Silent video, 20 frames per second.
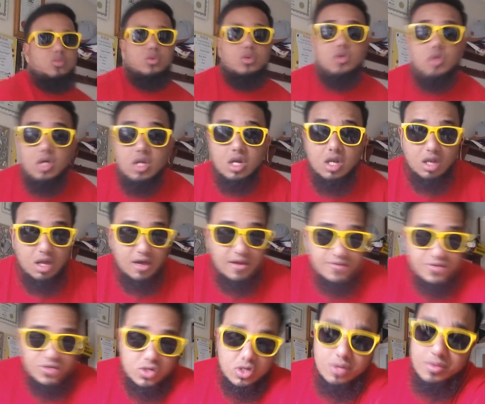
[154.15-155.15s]
we've got a
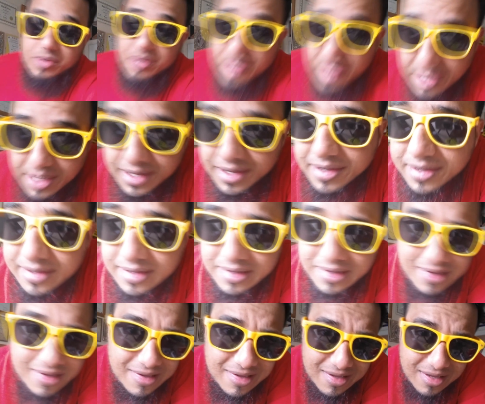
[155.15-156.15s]
live stream today.
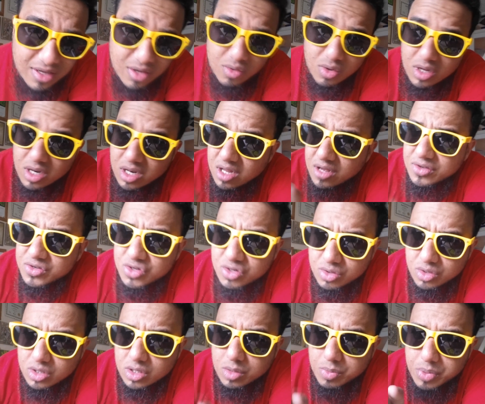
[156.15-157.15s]
We're live
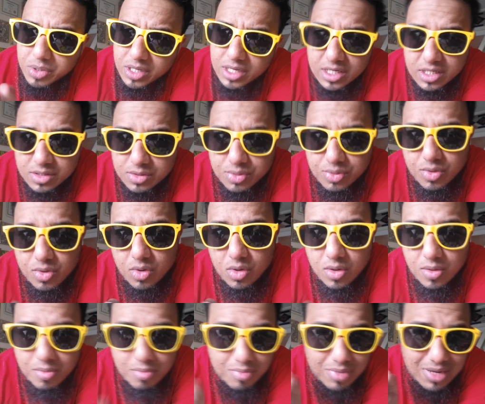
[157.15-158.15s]
streaming on the P S
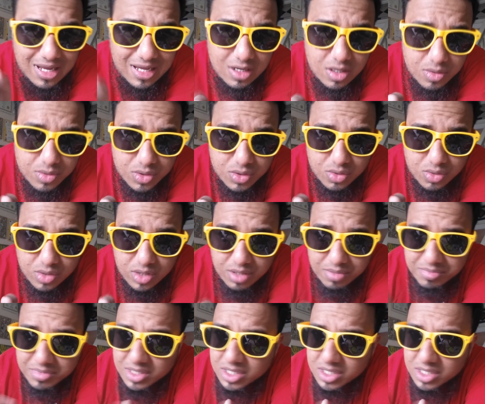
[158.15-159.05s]
four, Black Ops three.